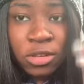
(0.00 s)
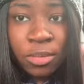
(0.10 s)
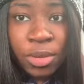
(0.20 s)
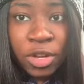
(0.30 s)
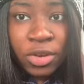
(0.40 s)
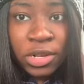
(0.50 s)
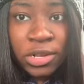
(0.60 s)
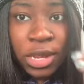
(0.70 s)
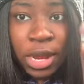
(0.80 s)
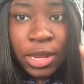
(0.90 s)
appearance
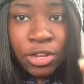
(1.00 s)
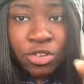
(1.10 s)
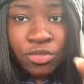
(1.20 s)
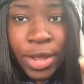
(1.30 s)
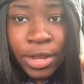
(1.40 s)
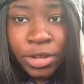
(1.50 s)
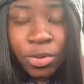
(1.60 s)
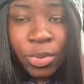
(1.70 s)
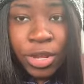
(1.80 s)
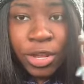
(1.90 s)
that I
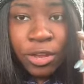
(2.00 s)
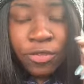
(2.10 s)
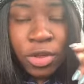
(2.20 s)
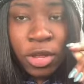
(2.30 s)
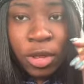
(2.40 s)
interacted with,